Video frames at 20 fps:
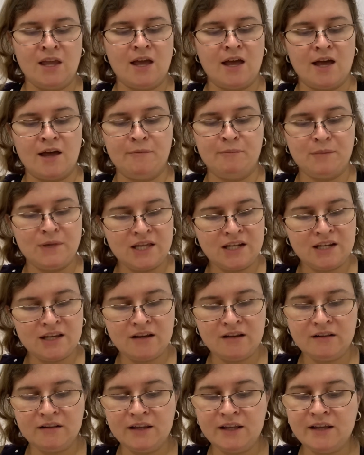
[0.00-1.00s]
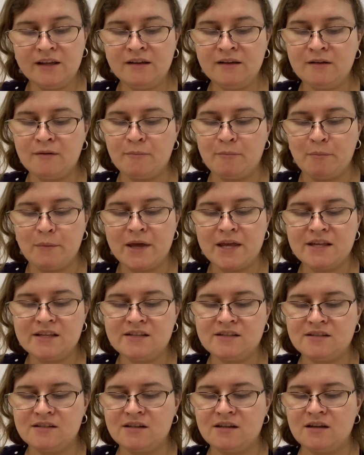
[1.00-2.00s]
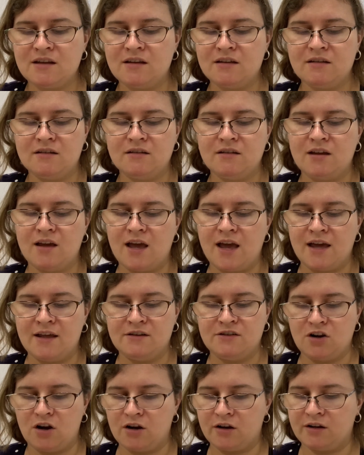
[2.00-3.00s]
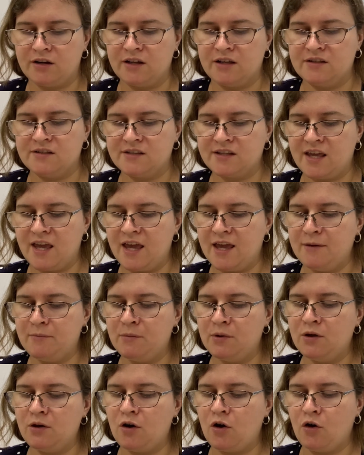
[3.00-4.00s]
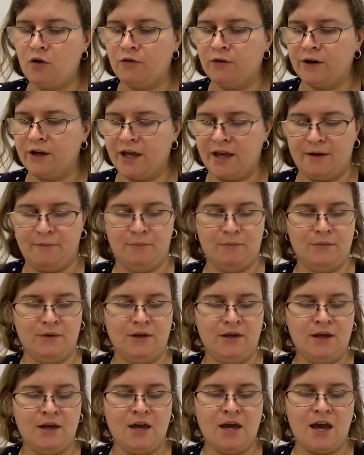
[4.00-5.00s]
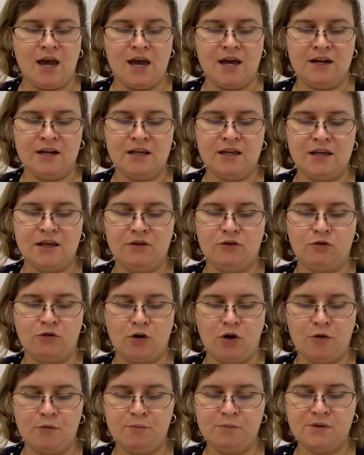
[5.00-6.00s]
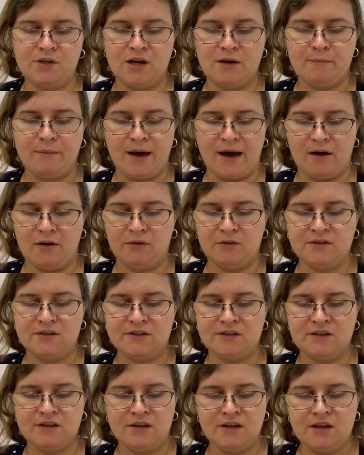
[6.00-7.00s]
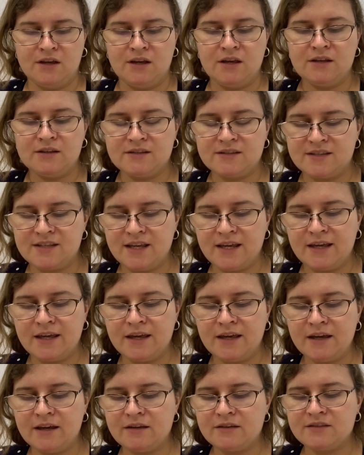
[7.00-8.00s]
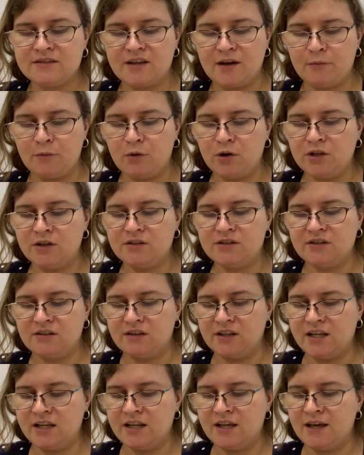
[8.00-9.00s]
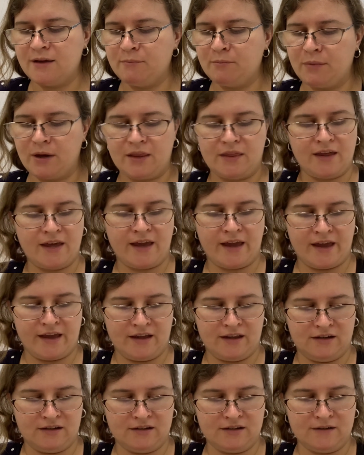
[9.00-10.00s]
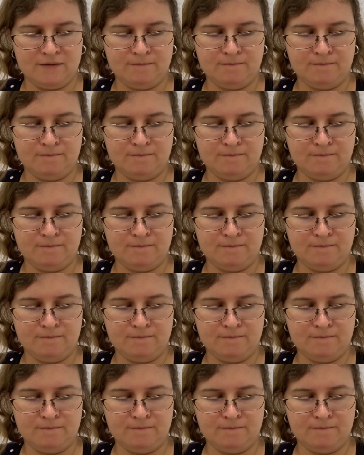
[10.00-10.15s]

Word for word: Immediately, mist and darkness came over him, and he groped about, seeking someone to lead him by the hand.